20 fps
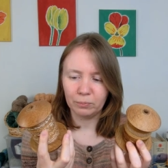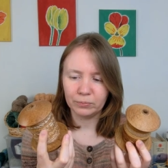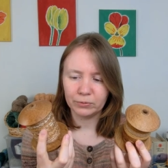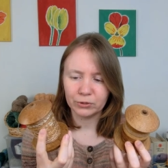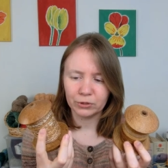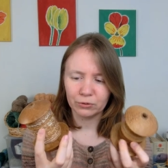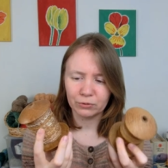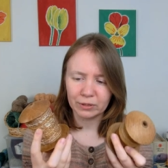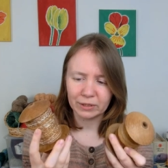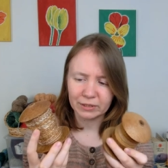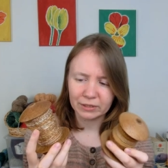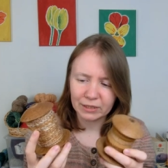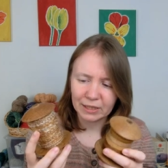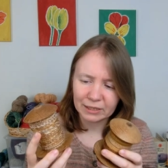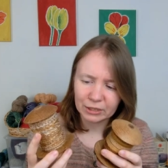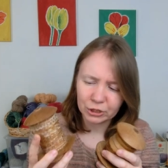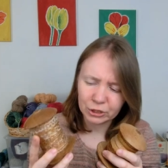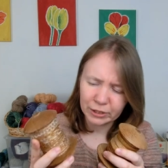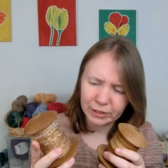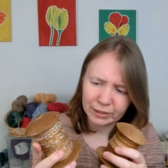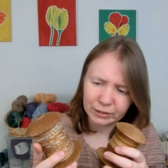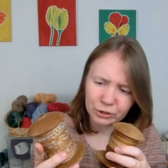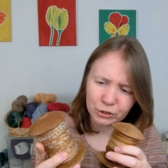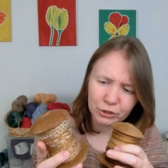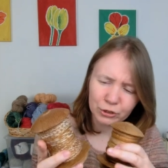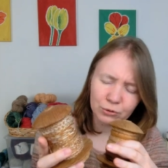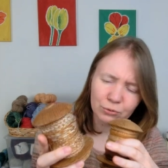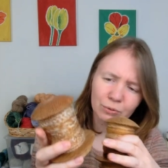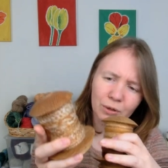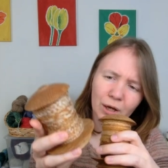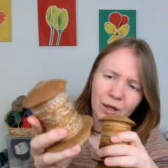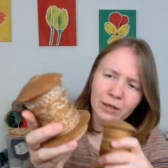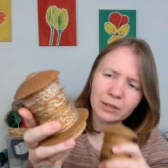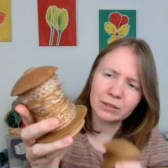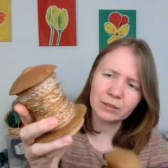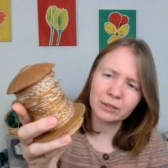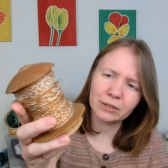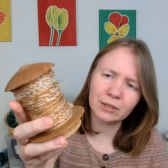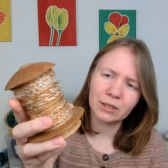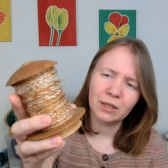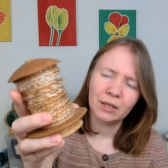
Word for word: So there's actually two colors